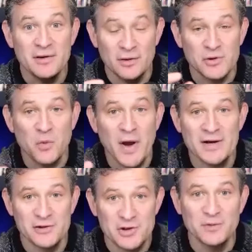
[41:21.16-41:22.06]
there's a way
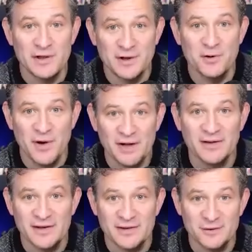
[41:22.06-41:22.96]
to do it
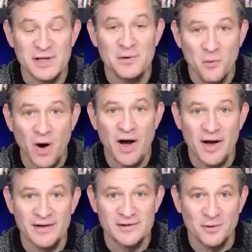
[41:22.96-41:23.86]
correctly. There's a
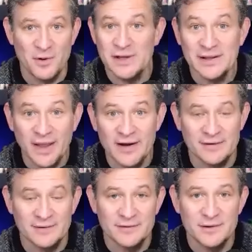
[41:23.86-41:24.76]
wise or
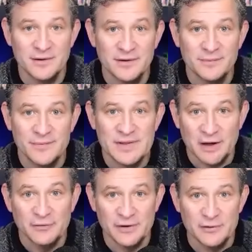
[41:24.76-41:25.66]
enlightened
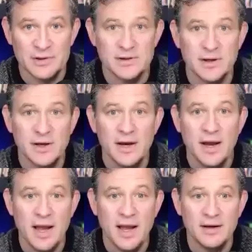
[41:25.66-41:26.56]
self interest.
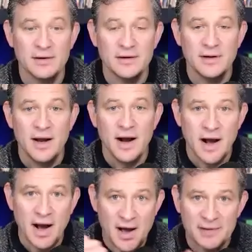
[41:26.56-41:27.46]
And
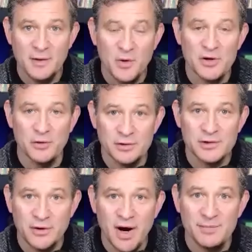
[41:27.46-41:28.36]
I think what you're
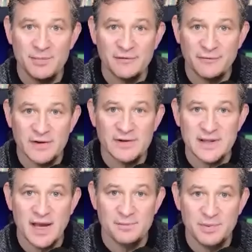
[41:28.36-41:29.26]
describing
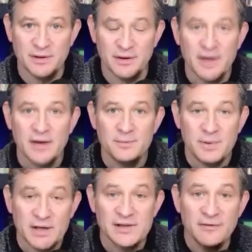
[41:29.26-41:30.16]
fits that bill.
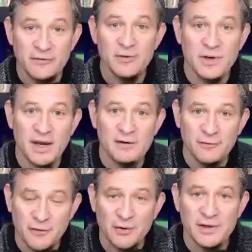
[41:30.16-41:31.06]
Because if you can
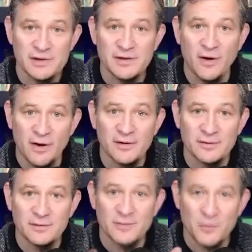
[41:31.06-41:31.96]
focus
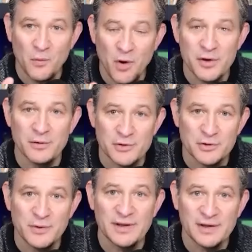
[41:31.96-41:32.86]
on what you're
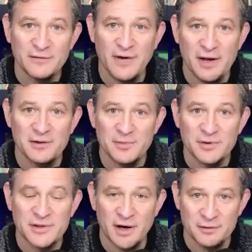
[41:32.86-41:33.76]
doing that's
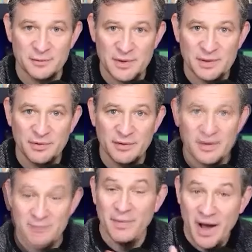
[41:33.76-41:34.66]
valuable to other people,
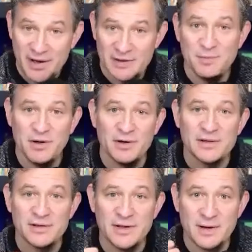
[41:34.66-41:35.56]
in my
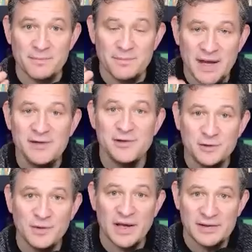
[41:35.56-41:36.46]
experience, it makes
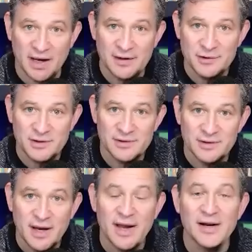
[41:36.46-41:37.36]
you less
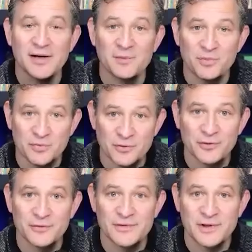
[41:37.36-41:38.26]
anxious and it
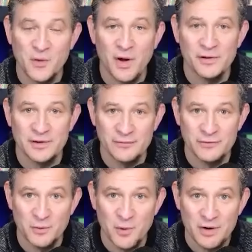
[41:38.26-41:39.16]
improves the quality of
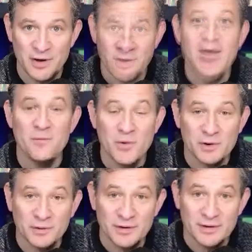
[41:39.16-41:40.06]
your work and
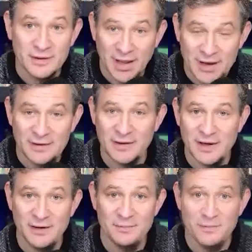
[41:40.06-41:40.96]
will
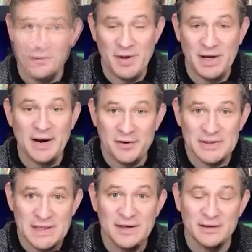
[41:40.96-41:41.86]
likely, I'm not
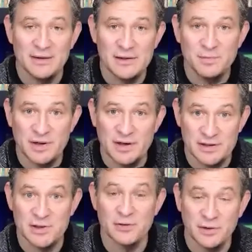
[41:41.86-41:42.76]
guaranteeing this, but
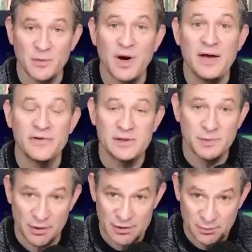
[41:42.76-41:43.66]
it's certainly what I've
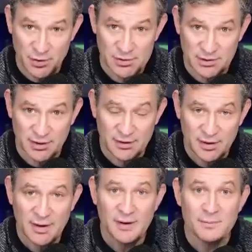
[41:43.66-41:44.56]
experienced personally,
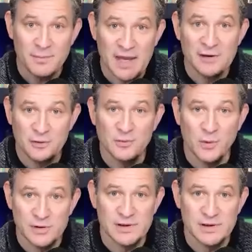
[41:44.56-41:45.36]
make you more